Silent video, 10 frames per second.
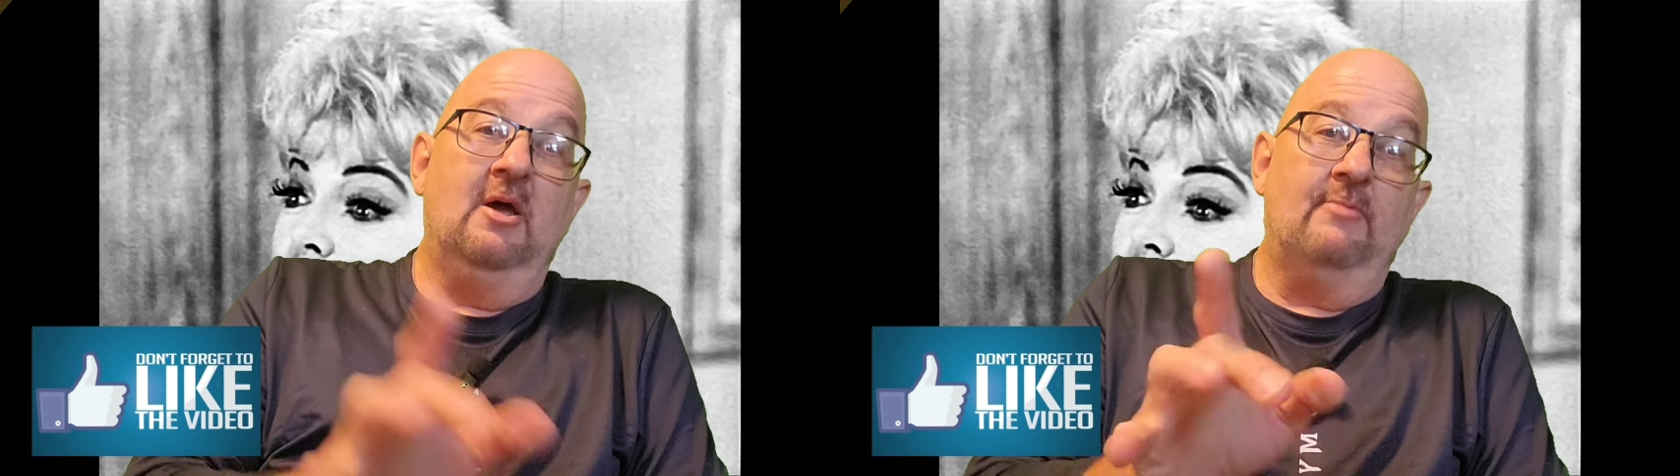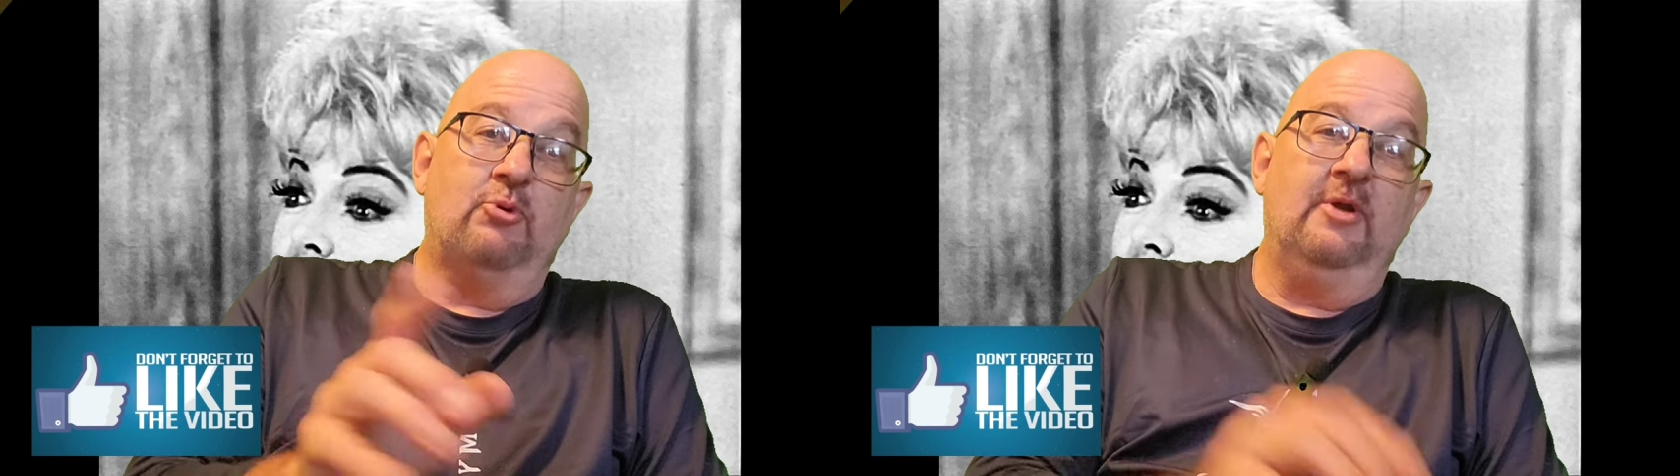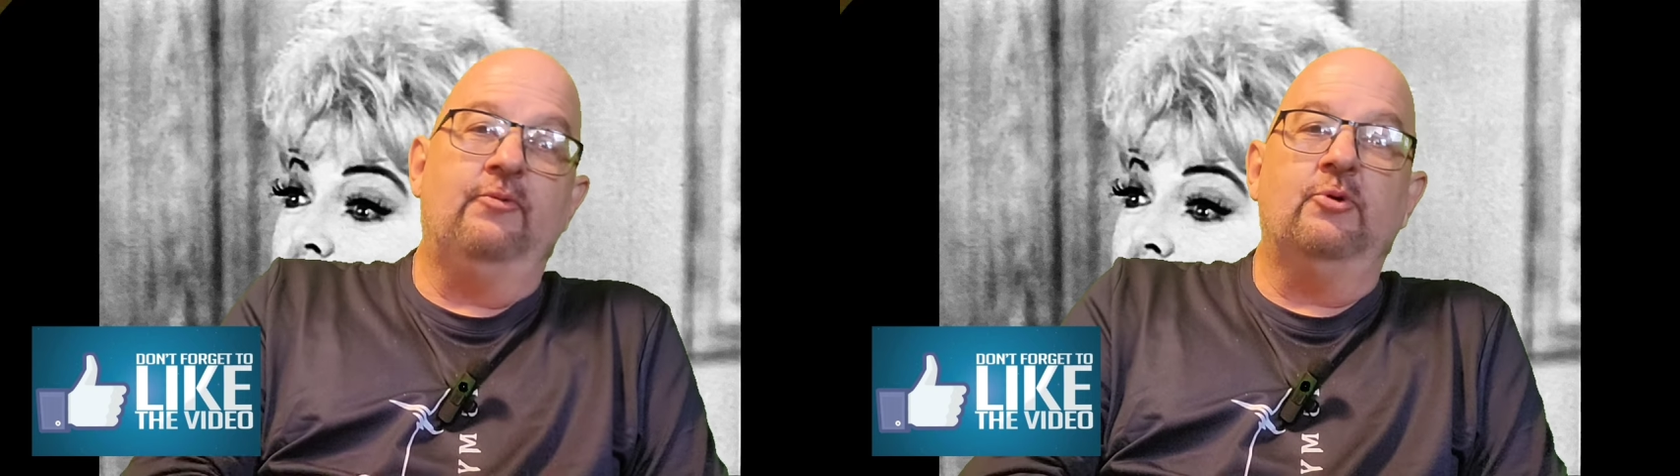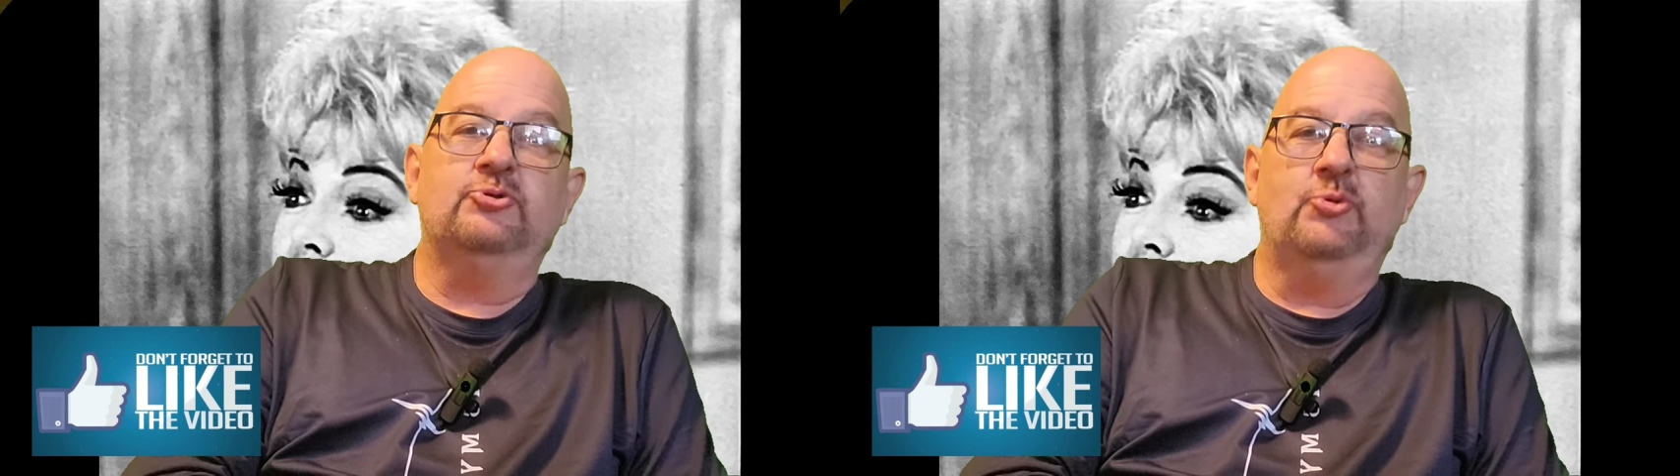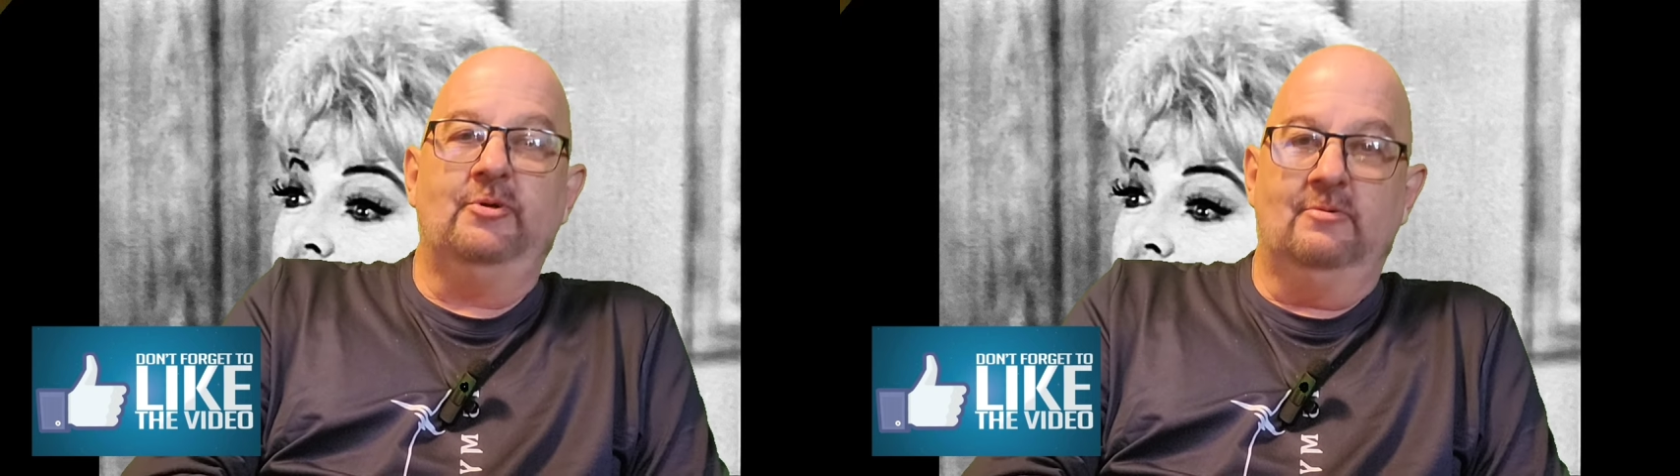Uh, pray
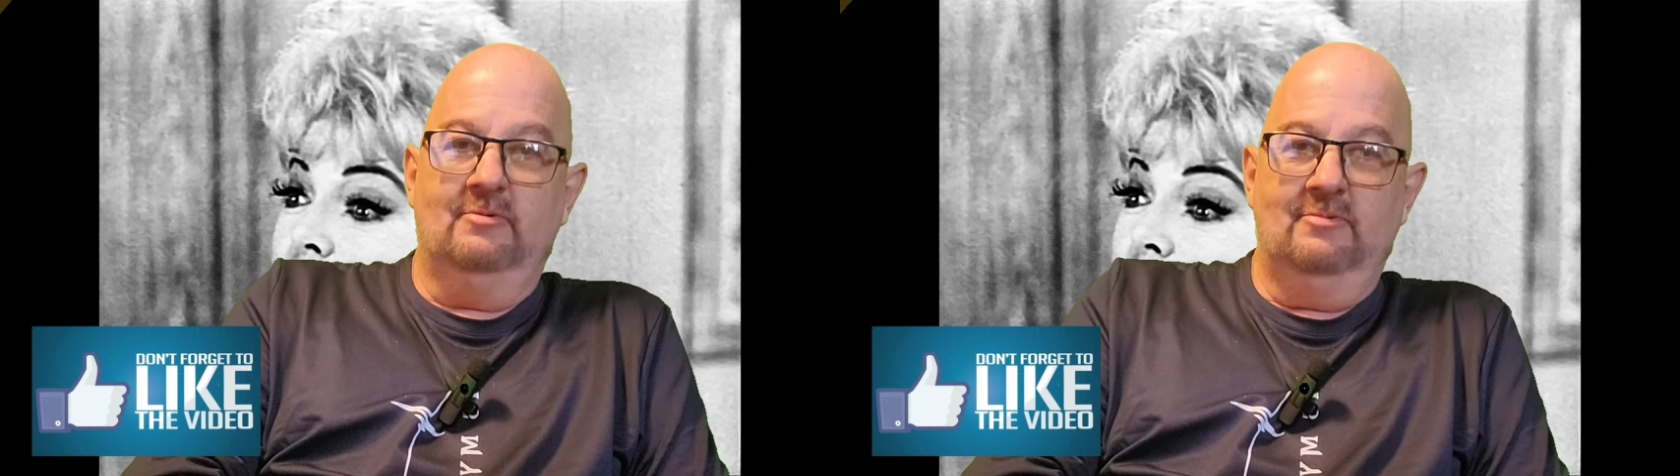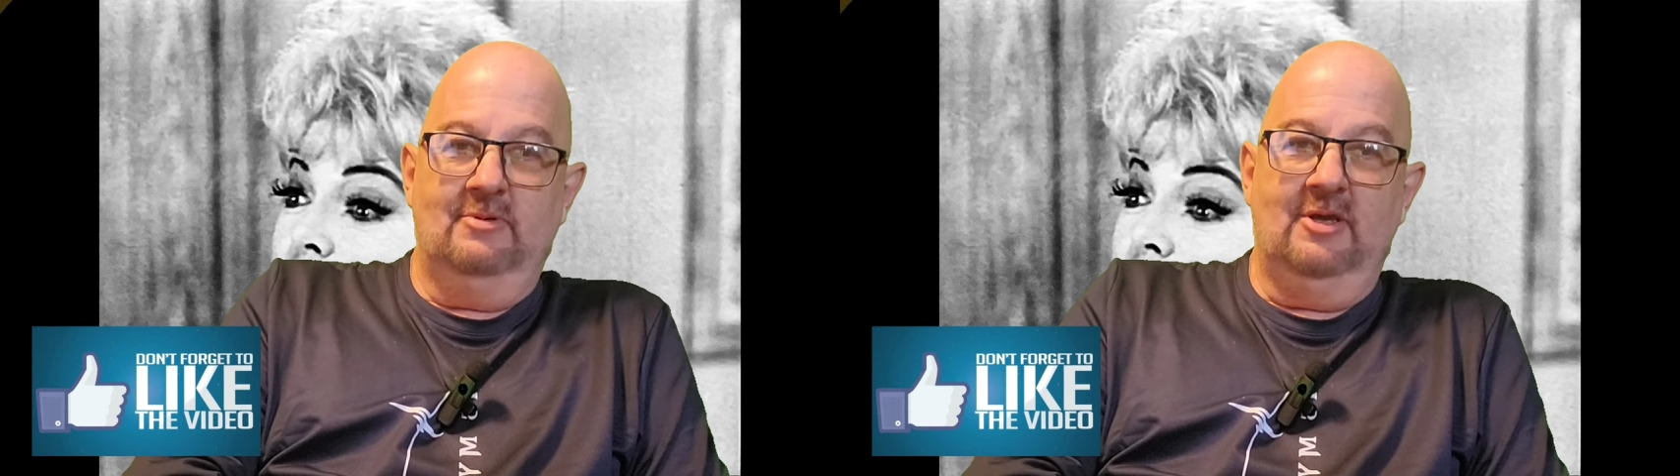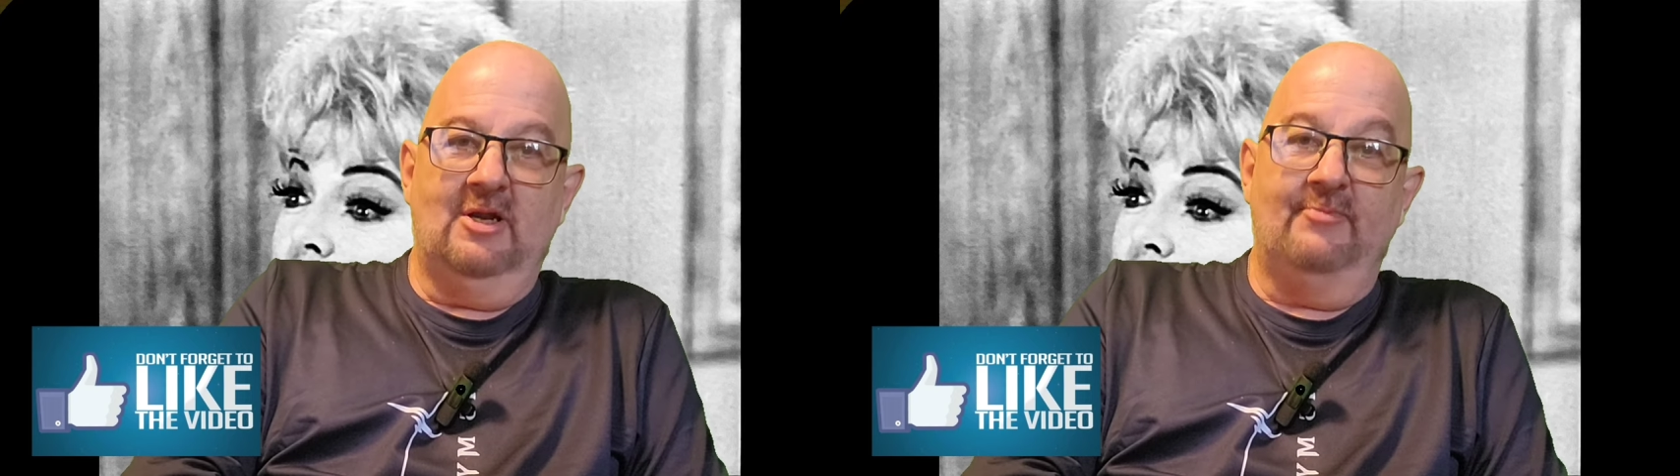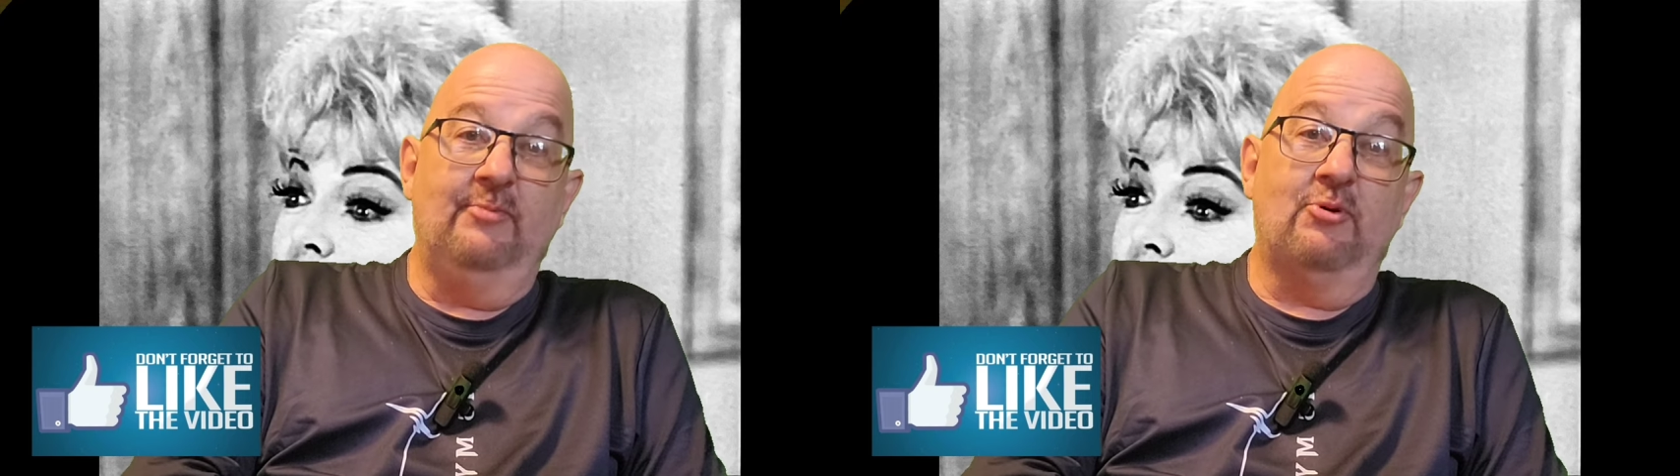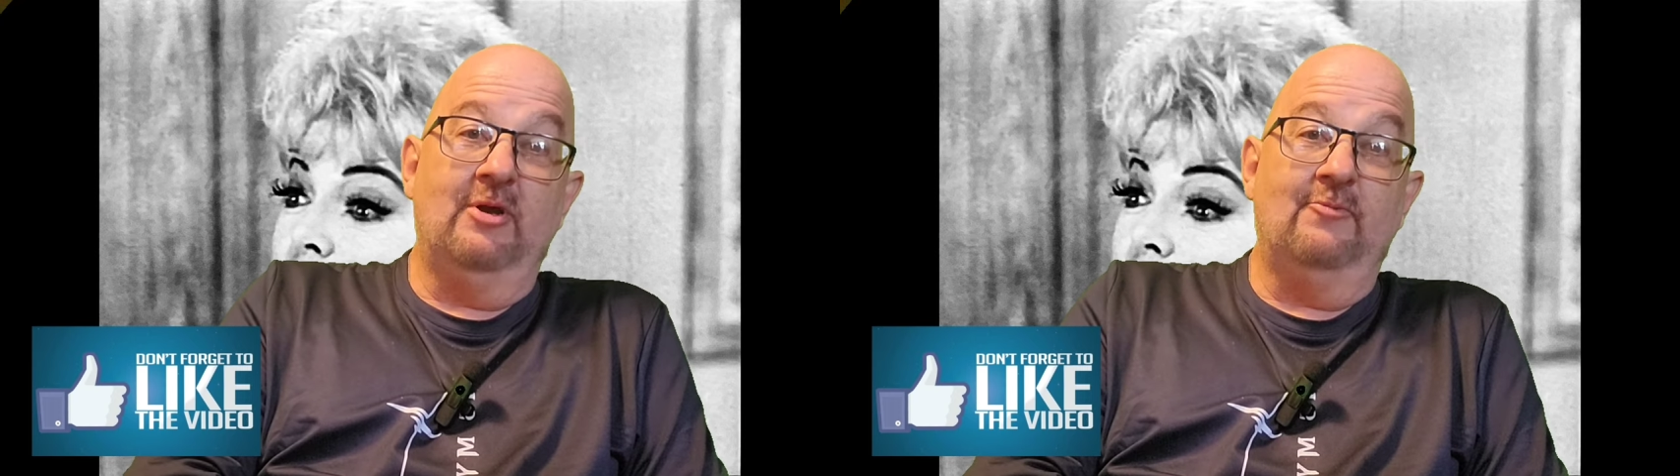for Israel, and I'll
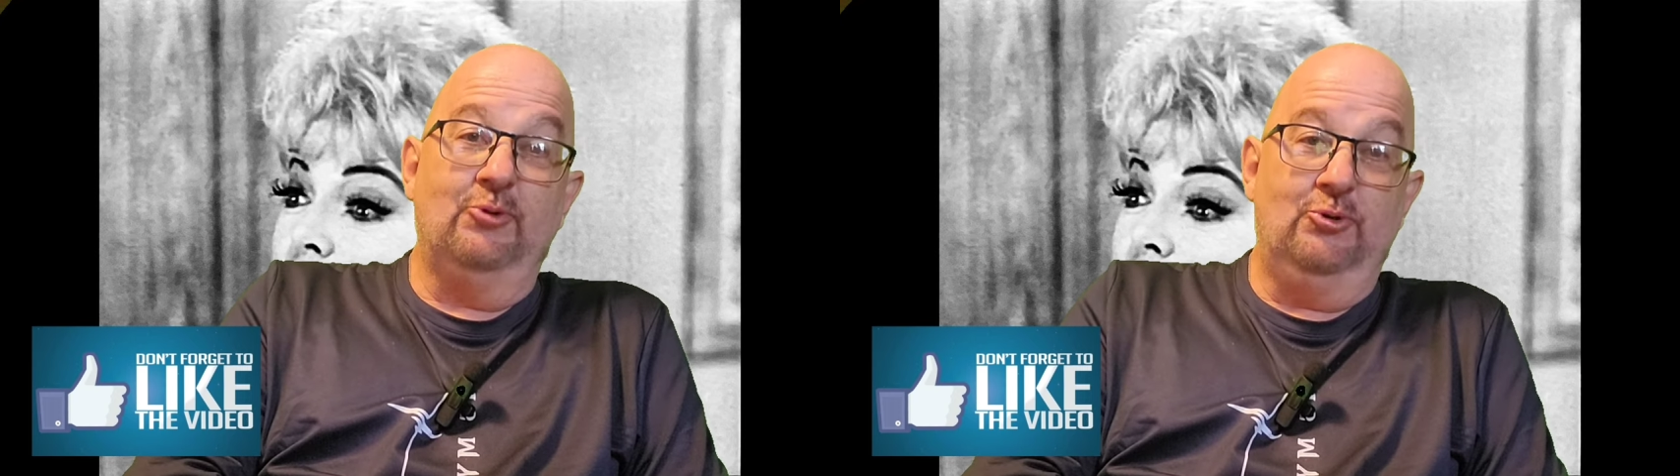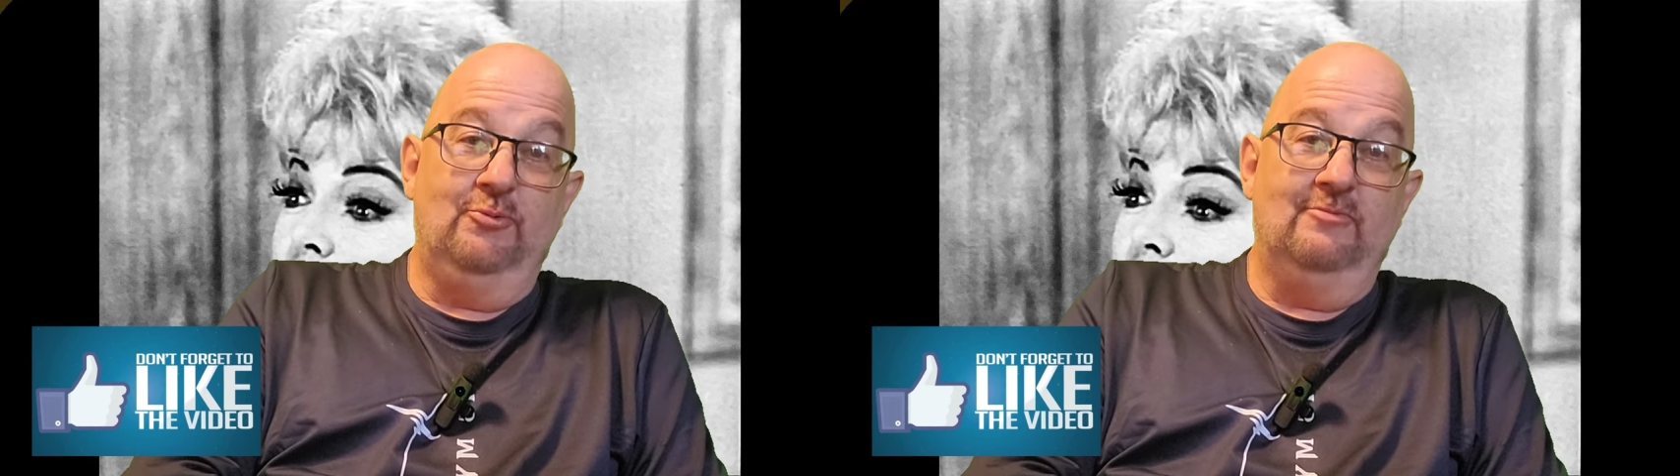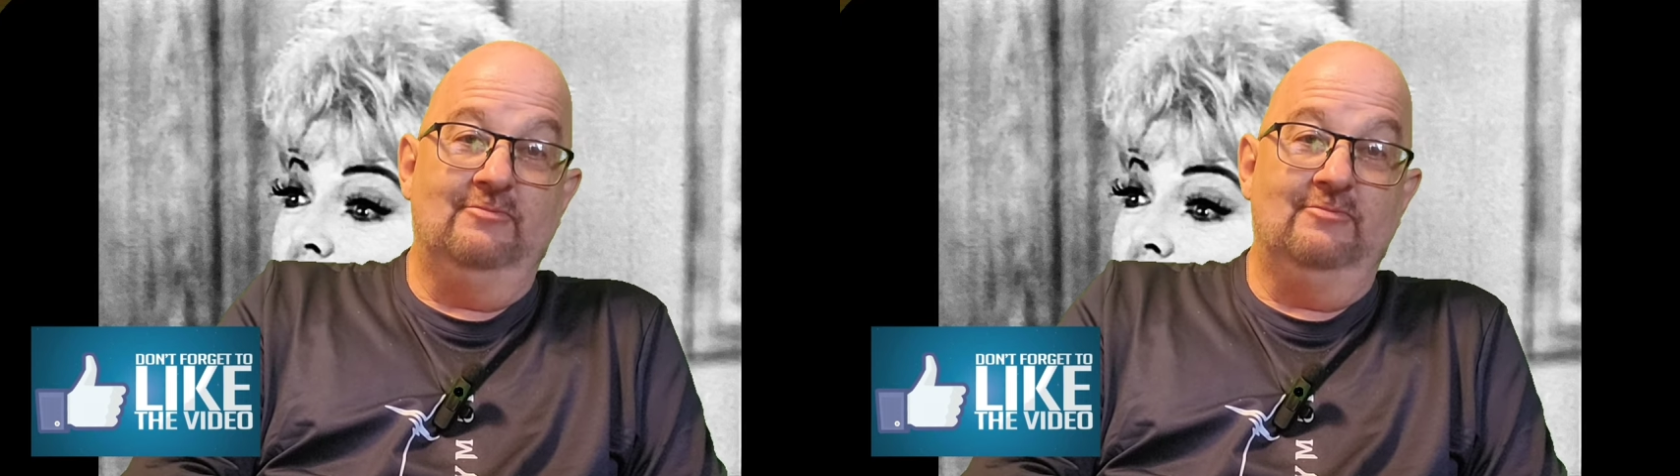be praying for